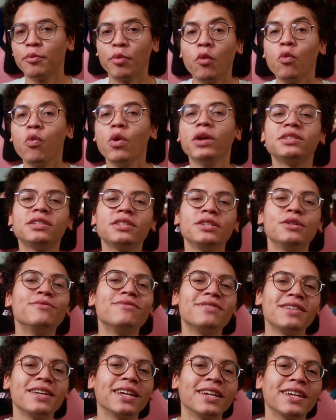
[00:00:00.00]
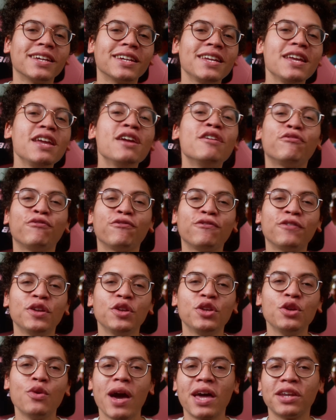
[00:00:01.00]
But what do you think, if
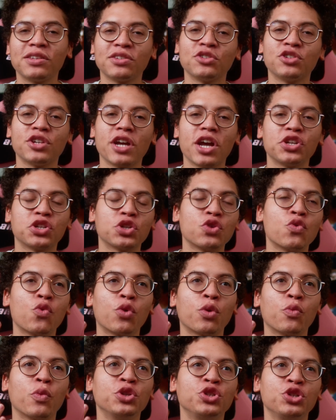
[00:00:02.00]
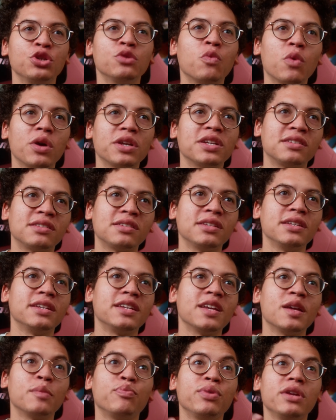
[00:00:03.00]
you had a suggestion or what you'd want to see
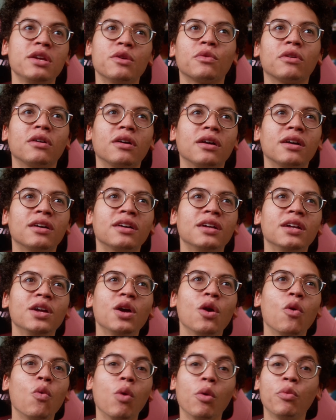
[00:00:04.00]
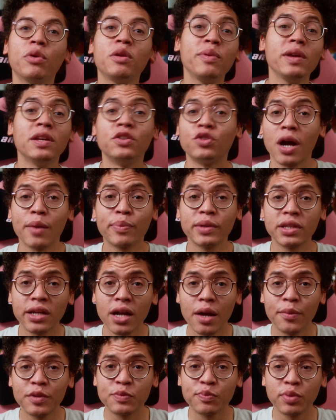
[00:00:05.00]
get B-RAW, what would it be? Drop it in the
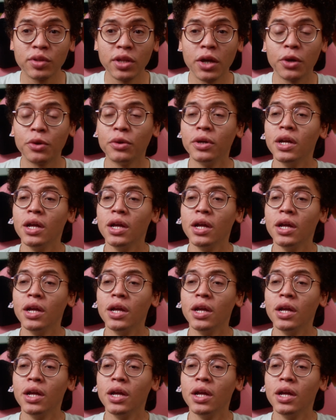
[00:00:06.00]
comments below.